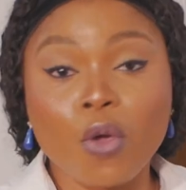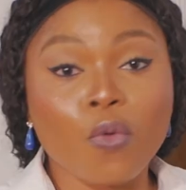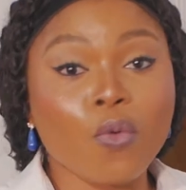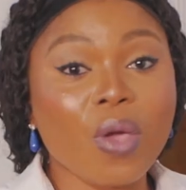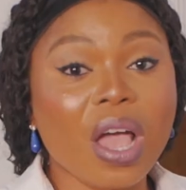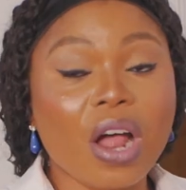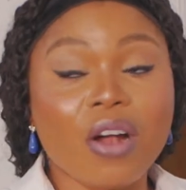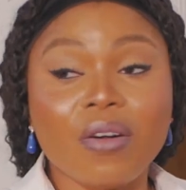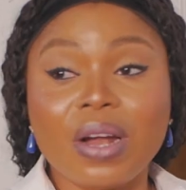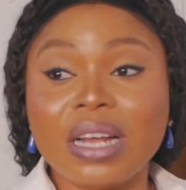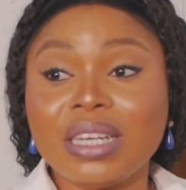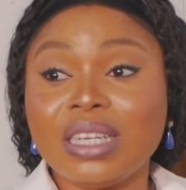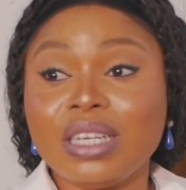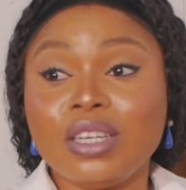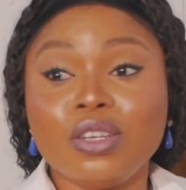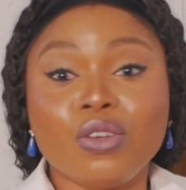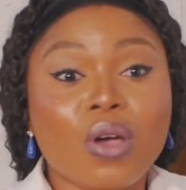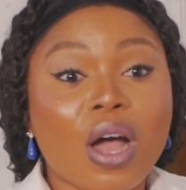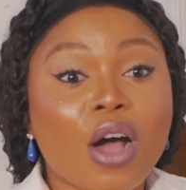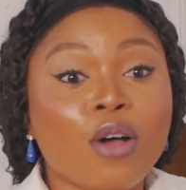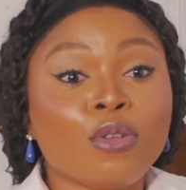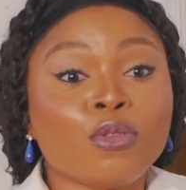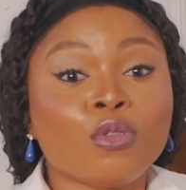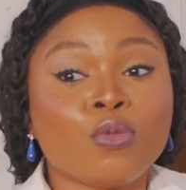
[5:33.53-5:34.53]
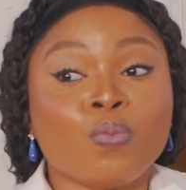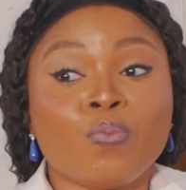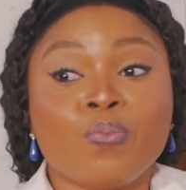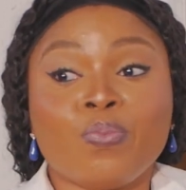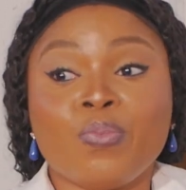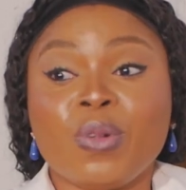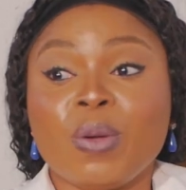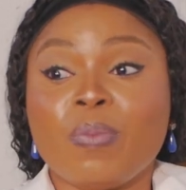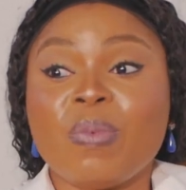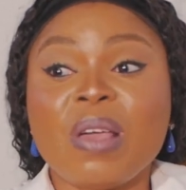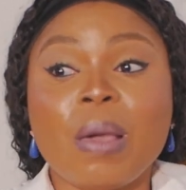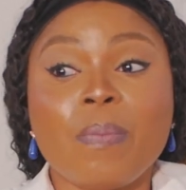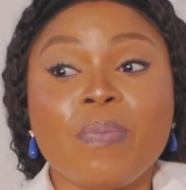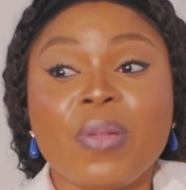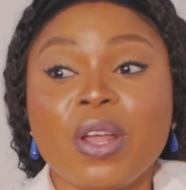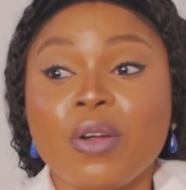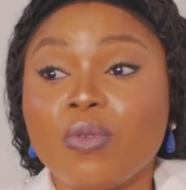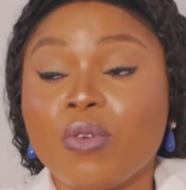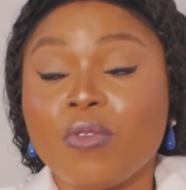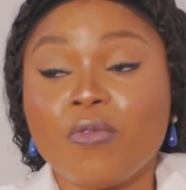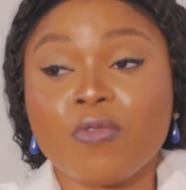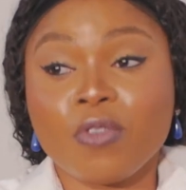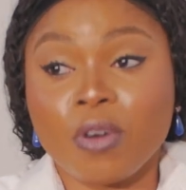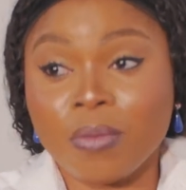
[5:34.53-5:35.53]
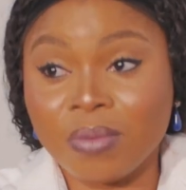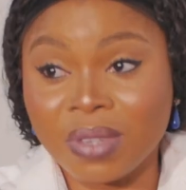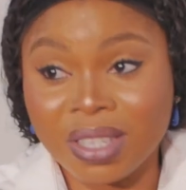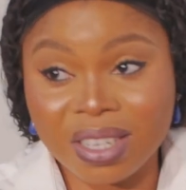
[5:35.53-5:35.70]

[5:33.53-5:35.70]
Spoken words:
We already knew how to prepare payroll from